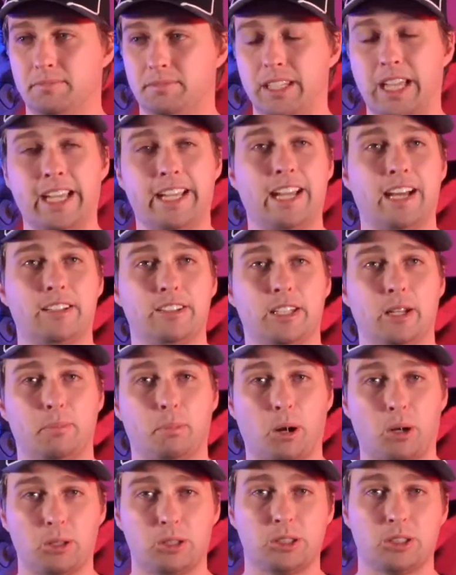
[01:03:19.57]
take out their
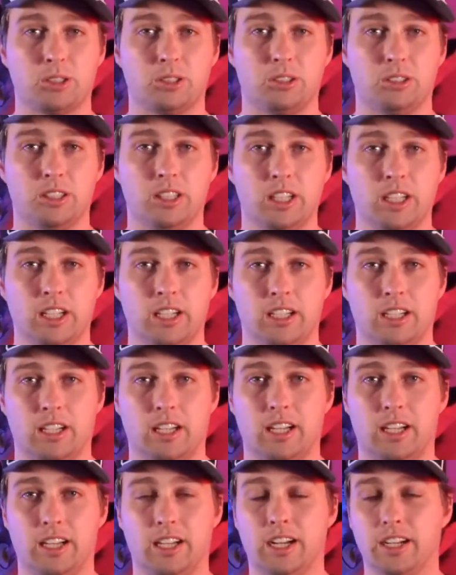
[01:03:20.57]
personal
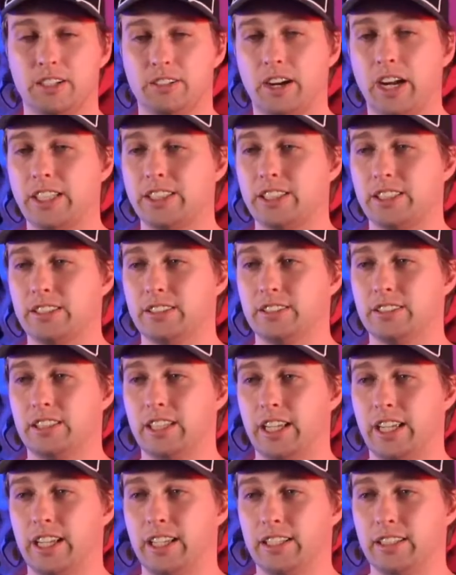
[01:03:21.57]
aggressions
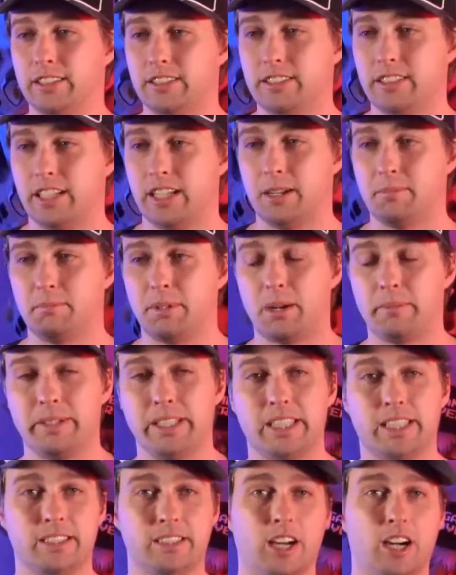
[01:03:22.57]
and mommy
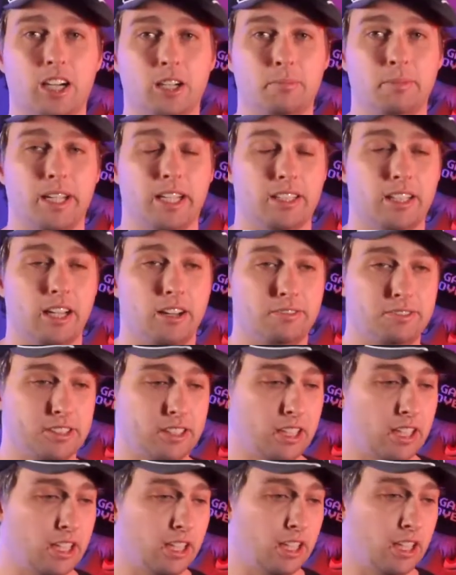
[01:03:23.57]
didn't hug me enough
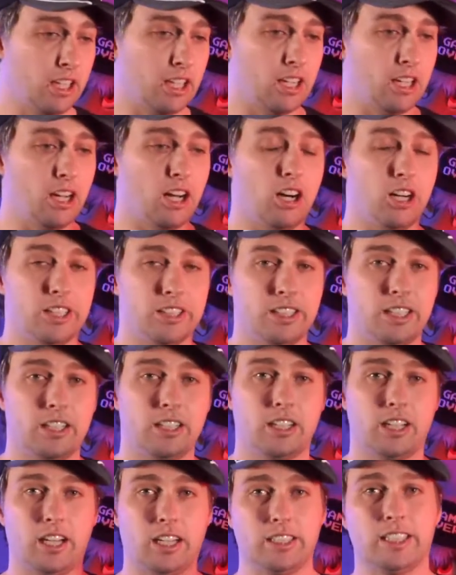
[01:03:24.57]
on
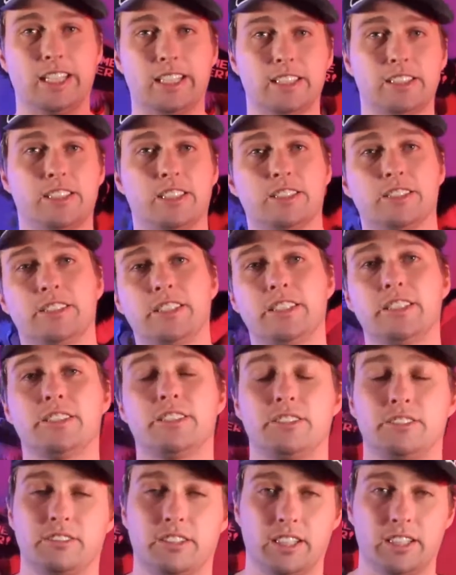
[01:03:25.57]
an innocent
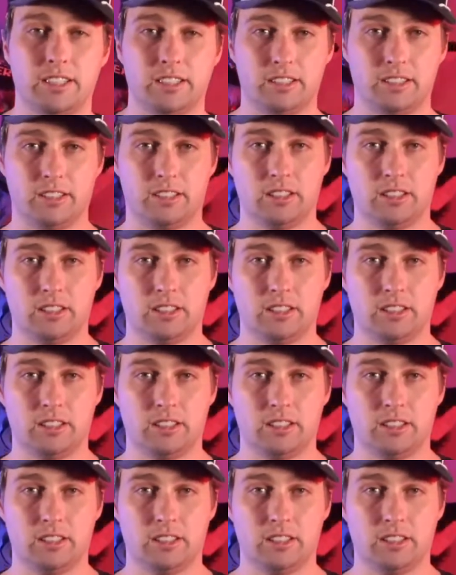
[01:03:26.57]
citizenry?